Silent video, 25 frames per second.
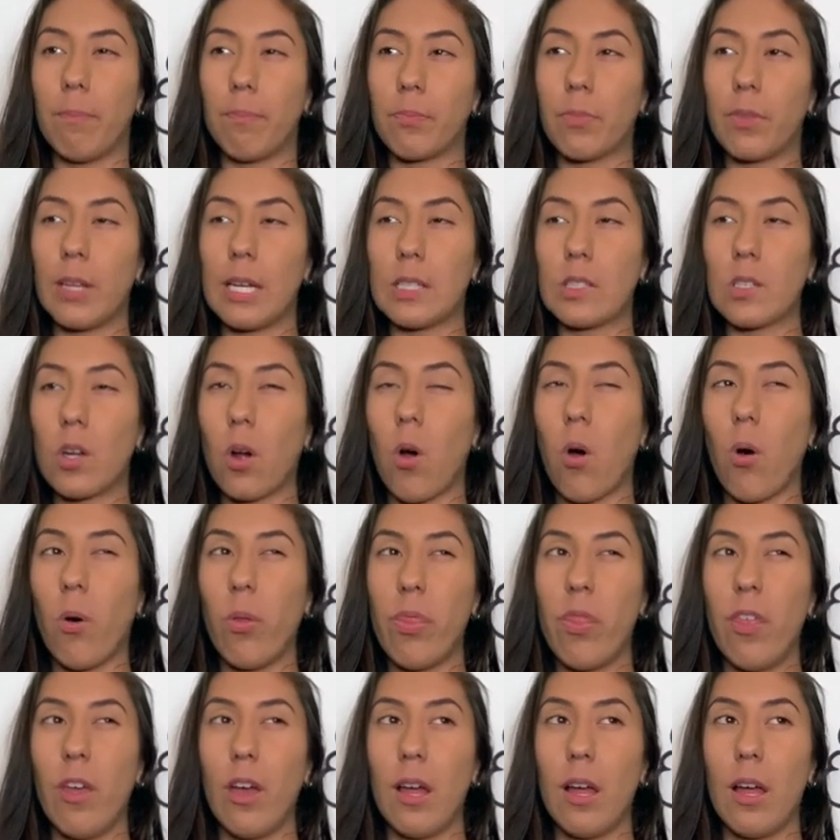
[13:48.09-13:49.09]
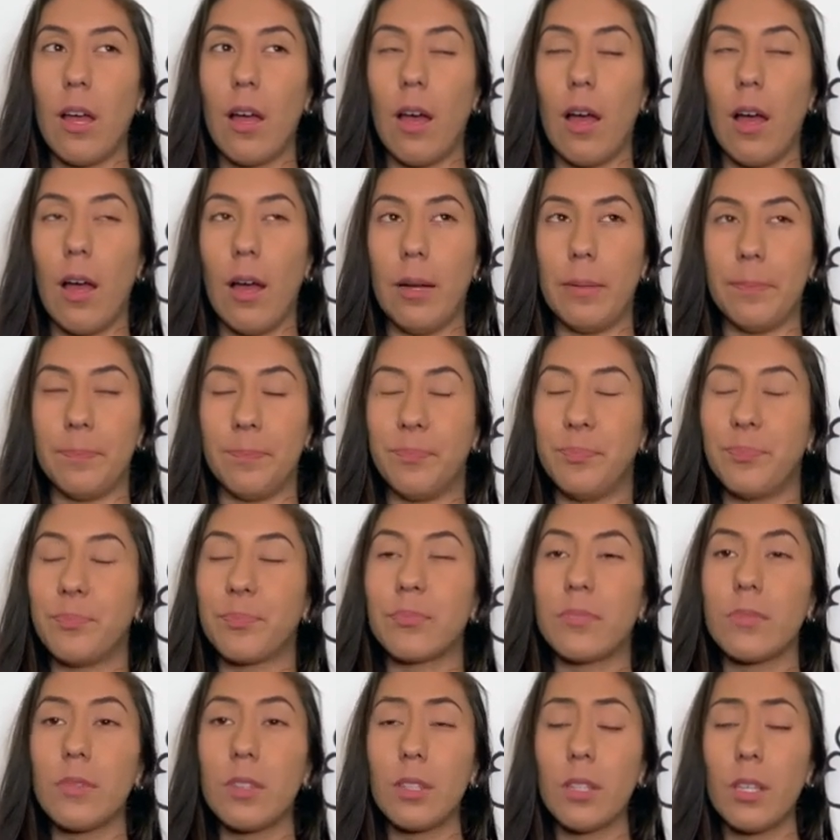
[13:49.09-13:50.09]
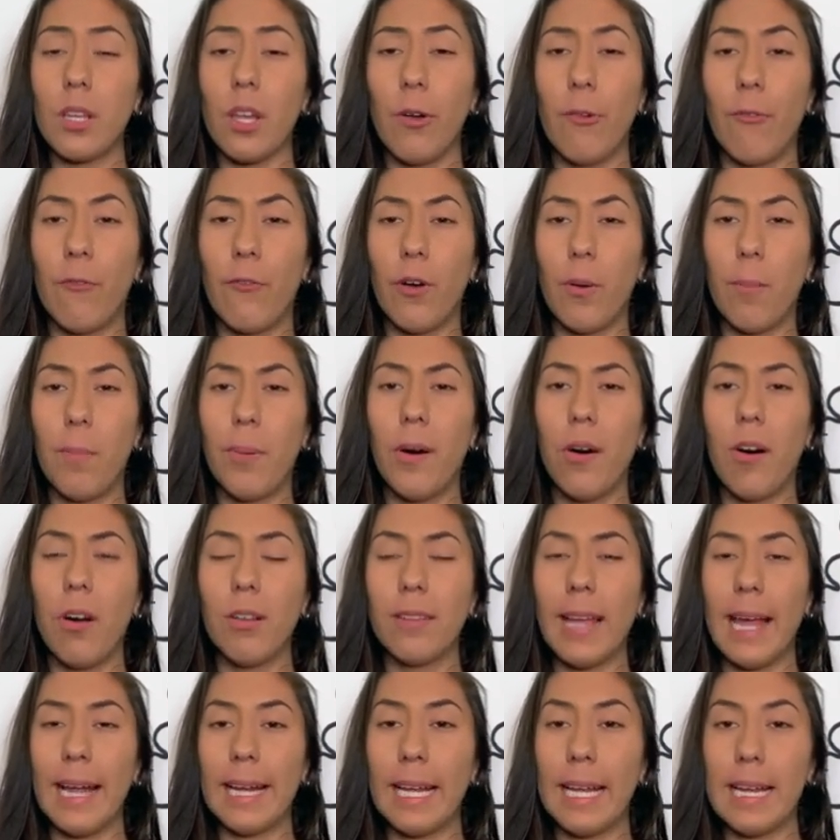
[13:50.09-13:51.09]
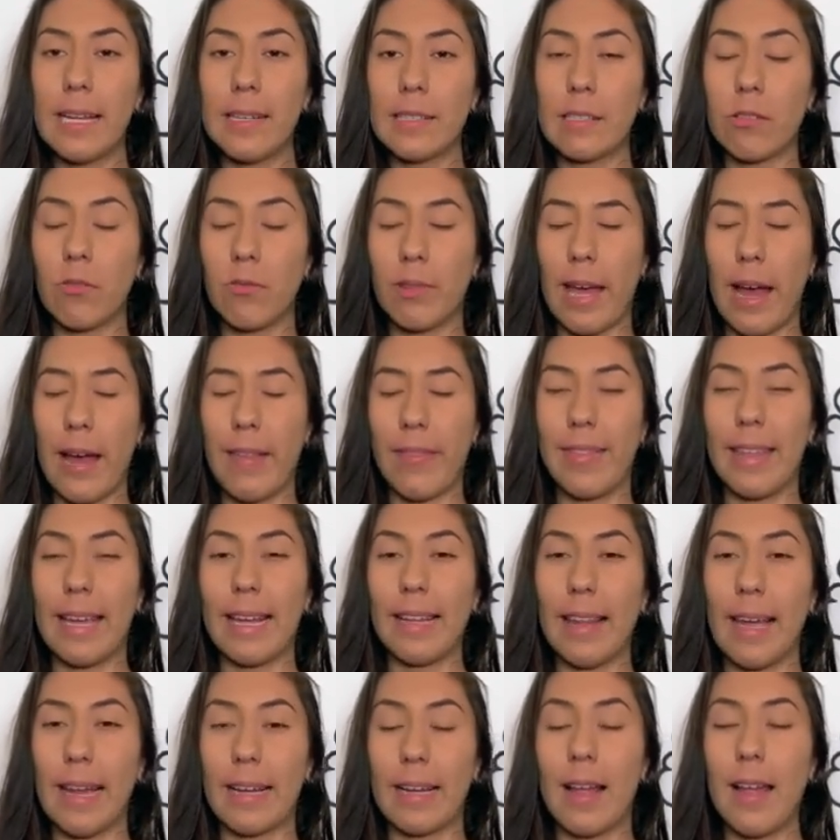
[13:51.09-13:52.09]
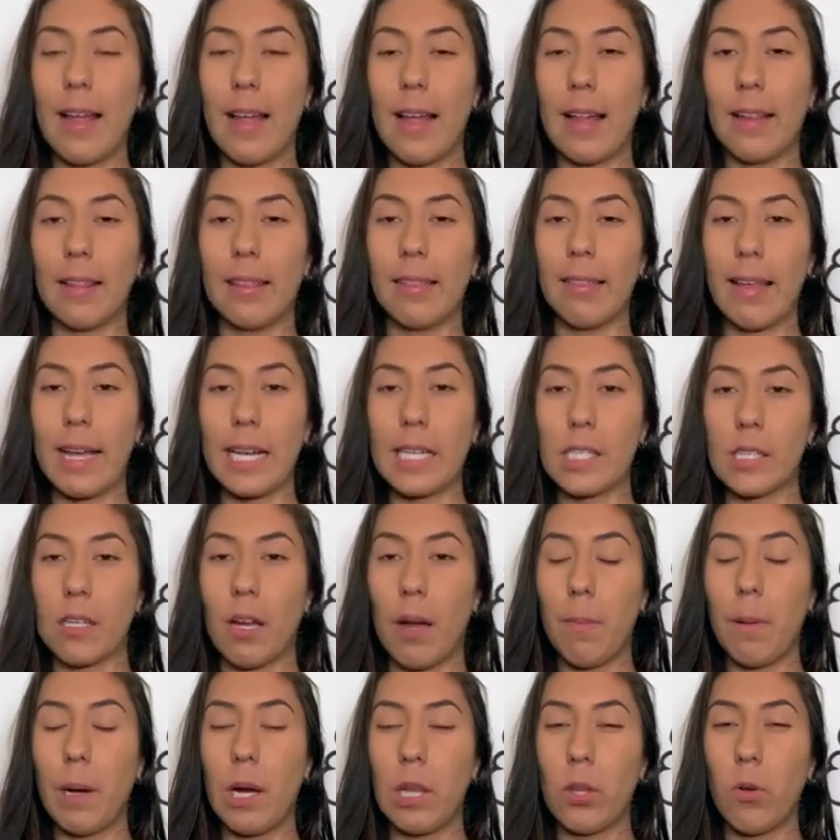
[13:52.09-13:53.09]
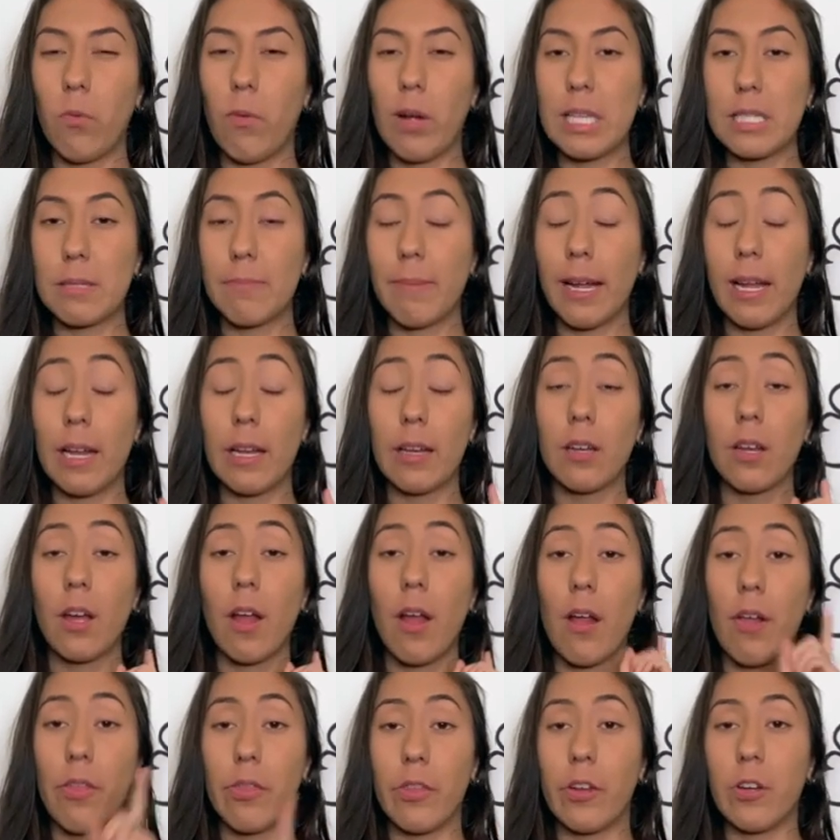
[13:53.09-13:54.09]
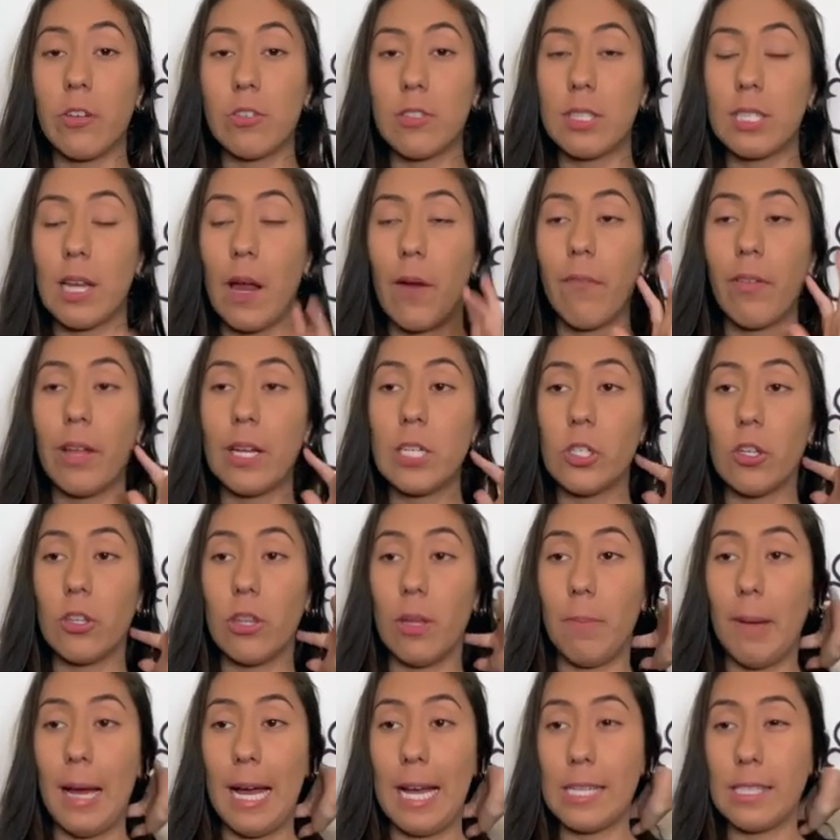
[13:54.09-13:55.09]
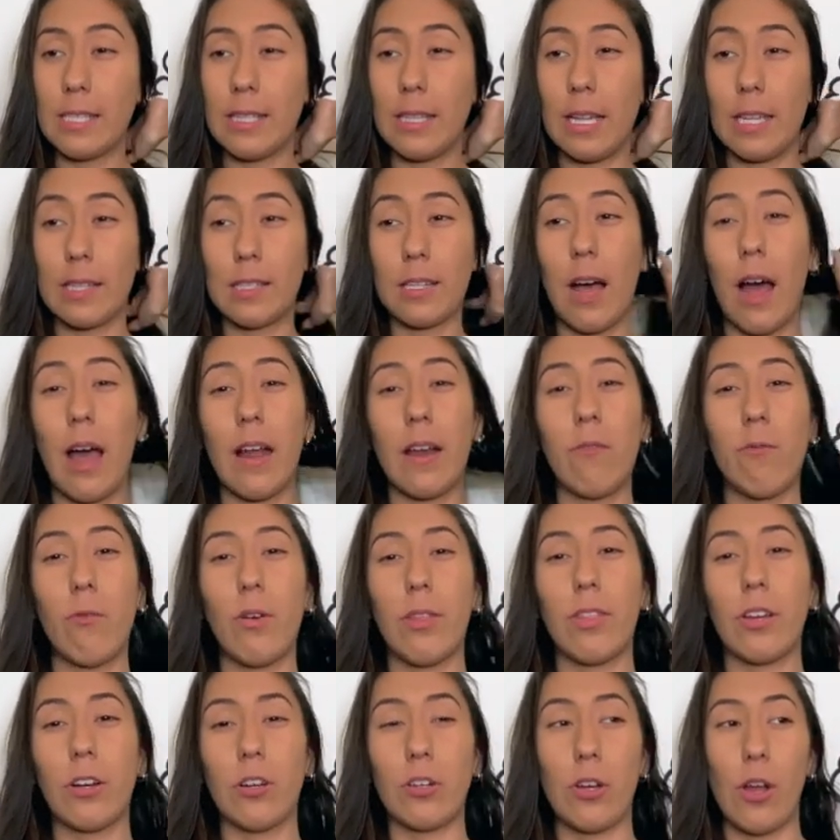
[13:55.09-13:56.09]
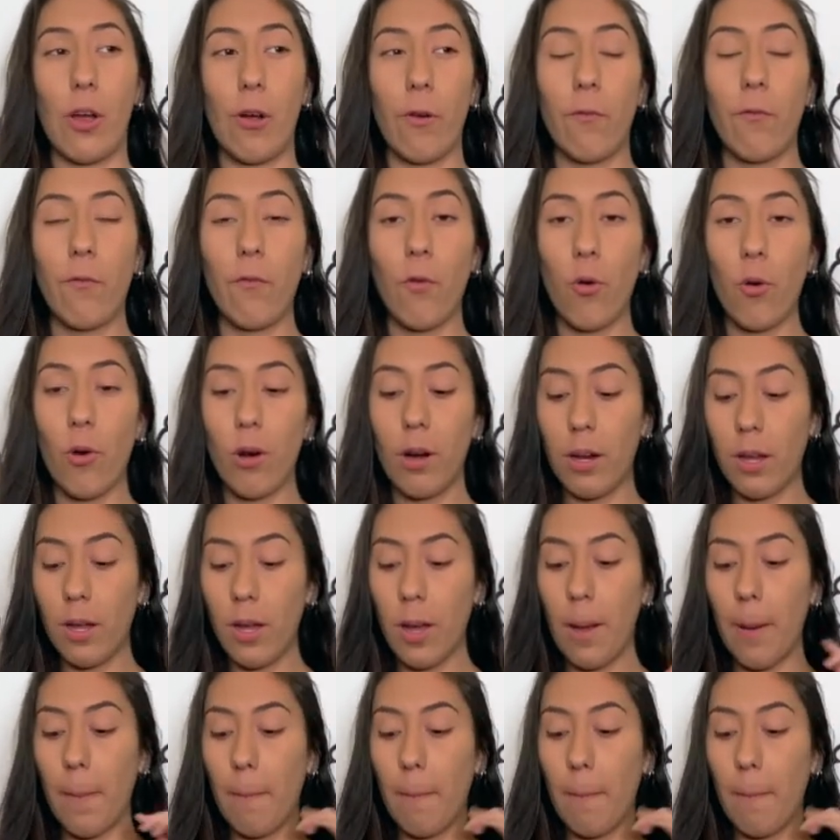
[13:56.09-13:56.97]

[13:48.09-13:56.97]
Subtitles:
it's called the football leggings that they like lace up on the waistband. Those definitely do the best, and that's kind of what they're known for.